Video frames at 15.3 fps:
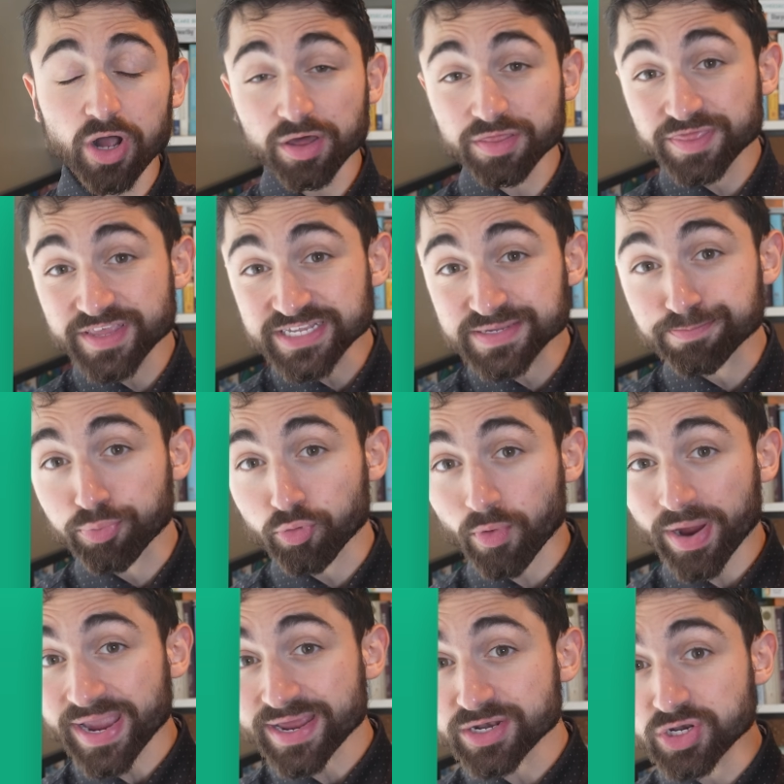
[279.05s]
on these
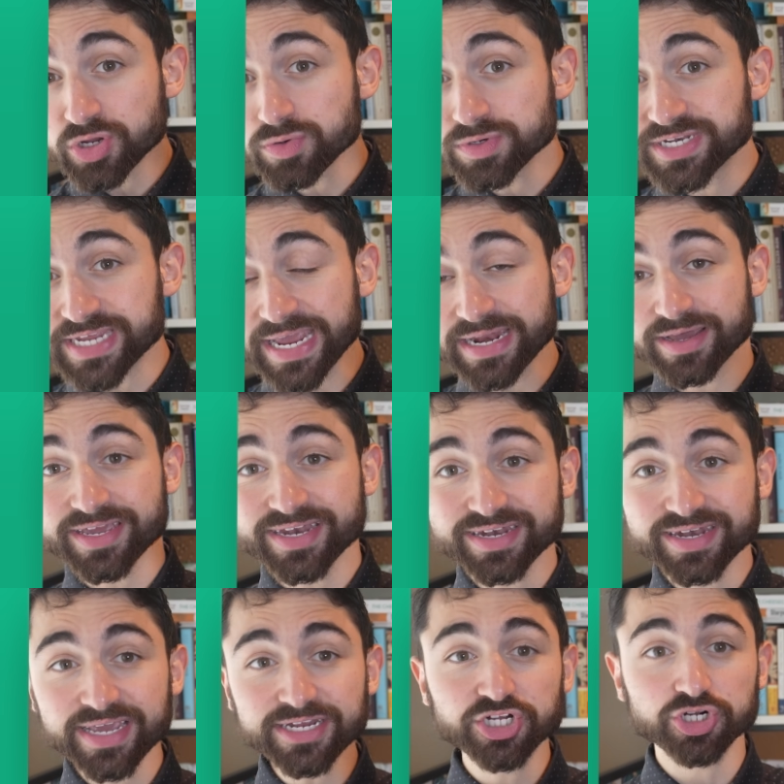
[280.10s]
brand new data in
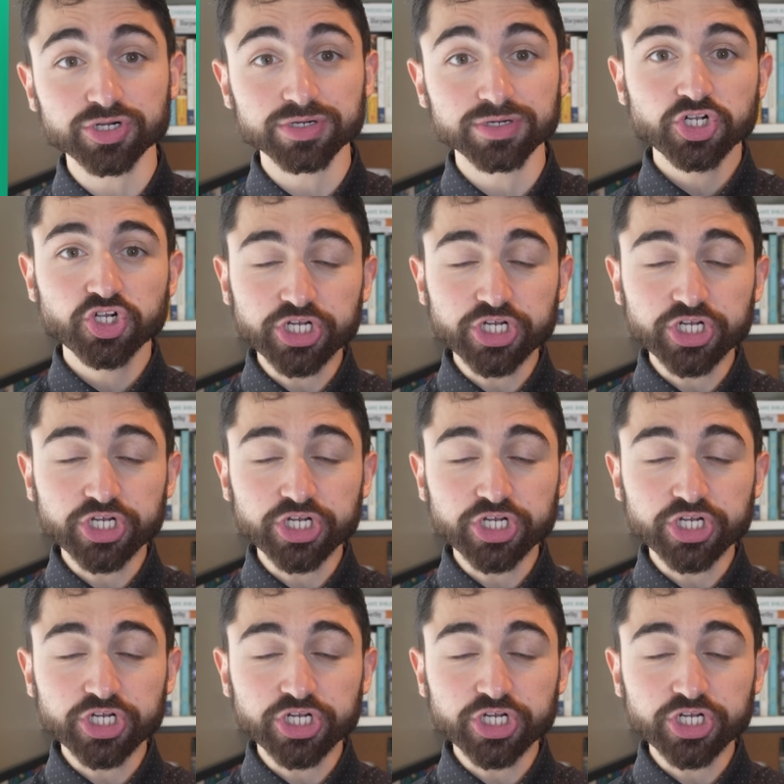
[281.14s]
Nature,